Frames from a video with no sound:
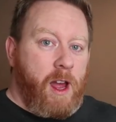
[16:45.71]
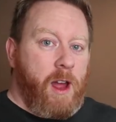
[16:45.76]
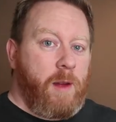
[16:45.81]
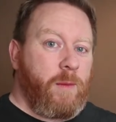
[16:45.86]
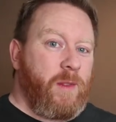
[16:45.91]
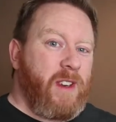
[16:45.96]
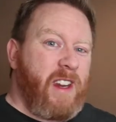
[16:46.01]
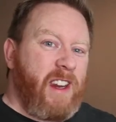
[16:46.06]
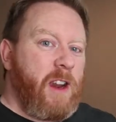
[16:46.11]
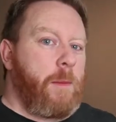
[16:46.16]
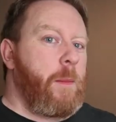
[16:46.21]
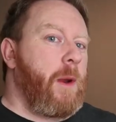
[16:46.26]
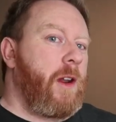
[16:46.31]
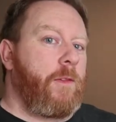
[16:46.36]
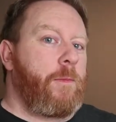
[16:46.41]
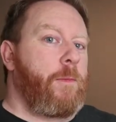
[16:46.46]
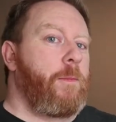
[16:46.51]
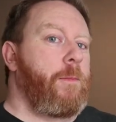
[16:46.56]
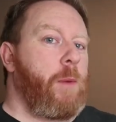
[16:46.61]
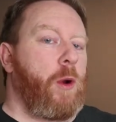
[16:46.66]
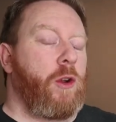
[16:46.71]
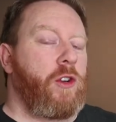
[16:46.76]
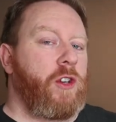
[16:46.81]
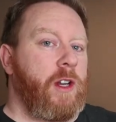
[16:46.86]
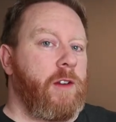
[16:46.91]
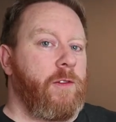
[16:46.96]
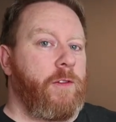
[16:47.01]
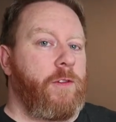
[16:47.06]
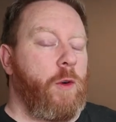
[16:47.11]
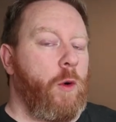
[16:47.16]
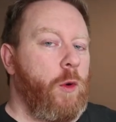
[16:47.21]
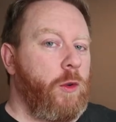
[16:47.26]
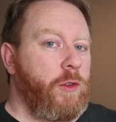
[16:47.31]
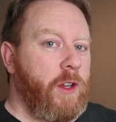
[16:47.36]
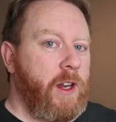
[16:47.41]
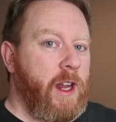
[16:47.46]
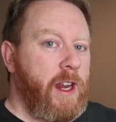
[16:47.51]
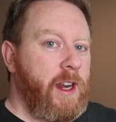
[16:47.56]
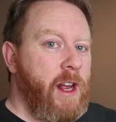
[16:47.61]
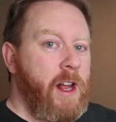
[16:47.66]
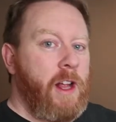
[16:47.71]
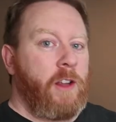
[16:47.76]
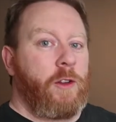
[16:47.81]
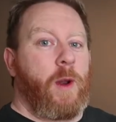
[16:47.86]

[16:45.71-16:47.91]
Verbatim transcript: Um, needed a bit of pushing and forcing in.